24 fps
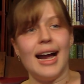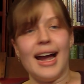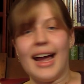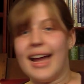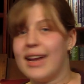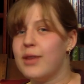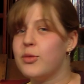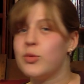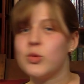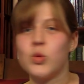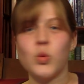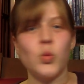And it
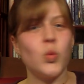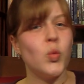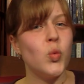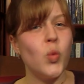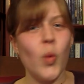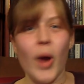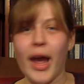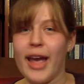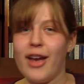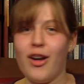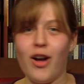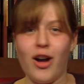was
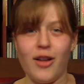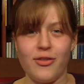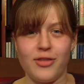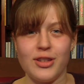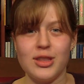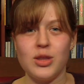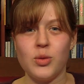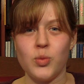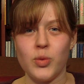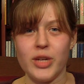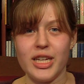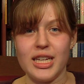way off in
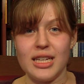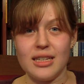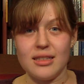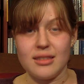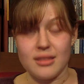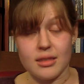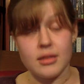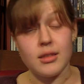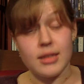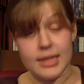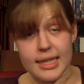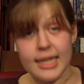the
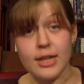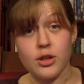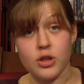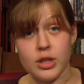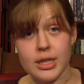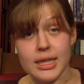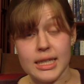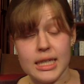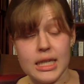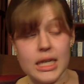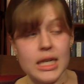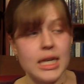weeds,
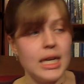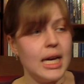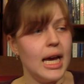literally.